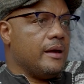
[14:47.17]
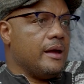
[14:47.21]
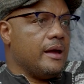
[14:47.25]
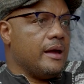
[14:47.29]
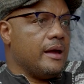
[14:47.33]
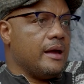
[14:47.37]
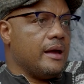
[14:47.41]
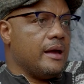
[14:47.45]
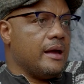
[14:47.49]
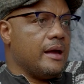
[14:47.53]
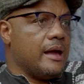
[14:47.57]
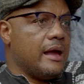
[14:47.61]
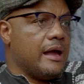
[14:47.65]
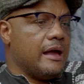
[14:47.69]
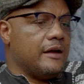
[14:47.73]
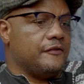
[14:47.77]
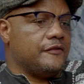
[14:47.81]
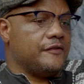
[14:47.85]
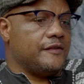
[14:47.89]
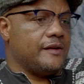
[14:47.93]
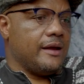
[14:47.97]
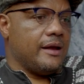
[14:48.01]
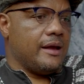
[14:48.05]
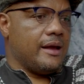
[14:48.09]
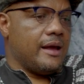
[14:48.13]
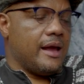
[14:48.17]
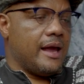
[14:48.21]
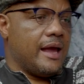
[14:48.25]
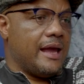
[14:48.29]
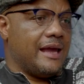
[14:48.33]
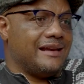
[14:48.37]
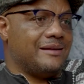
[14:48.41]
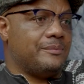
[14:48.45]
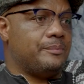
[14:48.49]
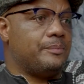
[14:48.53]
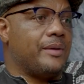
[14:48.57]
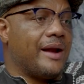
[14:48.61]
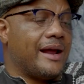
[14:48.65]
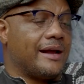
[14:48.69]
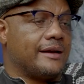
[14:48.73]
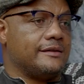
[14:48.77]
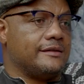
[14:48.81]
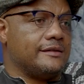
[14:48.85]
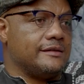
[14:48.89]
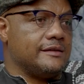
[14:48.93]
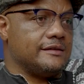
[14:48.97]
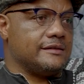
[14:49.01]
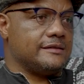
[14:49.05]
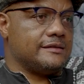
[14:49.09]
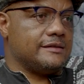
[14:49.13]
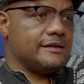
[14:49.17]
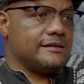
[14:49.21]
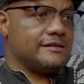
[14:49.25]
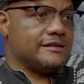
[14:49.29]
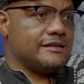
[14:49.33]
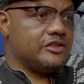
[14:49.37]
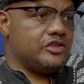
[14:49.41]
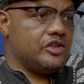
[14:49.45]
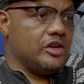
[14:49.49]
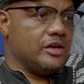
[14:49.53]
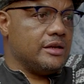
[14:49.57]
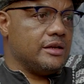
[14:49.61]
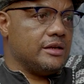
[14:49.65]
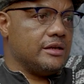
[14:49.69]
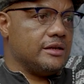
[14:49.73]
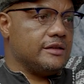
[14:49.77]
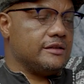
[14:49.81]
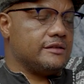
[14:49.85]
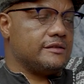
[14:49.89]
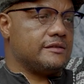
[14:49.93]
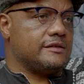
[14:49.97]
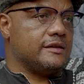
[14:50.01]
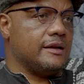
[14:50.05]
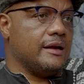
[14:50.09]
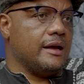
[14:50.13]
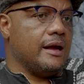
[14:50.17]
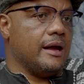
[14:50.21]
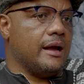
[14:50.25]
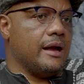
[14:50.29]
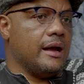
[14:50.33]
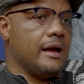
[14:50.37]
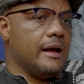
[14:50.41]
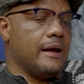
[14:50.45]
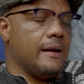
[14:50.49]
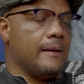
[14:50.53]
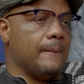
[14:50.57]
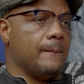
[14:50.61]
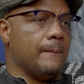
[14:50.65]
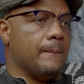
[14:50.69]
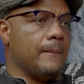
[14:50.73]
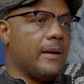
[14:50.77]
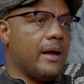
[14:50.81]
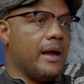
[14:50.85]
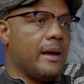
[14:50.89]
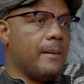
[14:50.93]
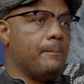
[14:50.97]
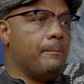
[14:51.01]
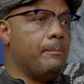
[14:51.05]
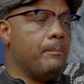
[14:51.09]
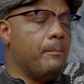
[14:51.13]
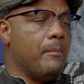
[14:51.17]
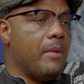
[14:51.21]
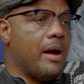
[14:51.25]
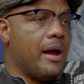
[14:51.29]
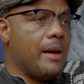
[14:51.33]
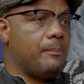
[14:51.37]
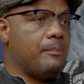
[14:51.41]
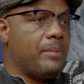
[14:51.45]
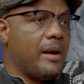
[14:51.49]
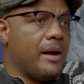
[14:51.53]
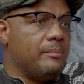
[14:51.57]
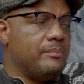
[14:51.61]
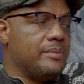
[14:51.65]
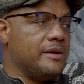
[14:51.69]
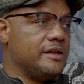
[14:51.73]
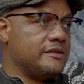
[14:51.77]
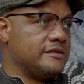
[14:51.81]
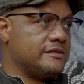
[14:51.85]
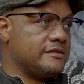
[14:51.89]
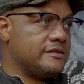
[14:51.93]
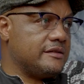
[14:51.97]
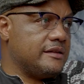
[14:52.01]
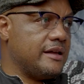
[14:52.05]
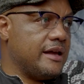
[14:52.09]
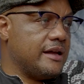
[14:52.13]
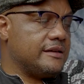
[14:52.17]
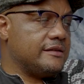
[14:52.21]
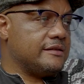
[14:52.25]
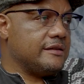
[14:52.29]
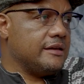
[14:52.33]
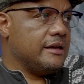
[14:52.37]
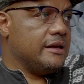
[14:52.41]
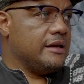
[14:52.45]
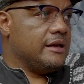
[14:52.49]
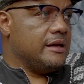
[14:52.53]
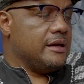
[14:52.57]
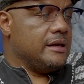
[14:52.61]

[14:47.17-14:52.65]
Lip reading: After I had practiced as a journalist, I published that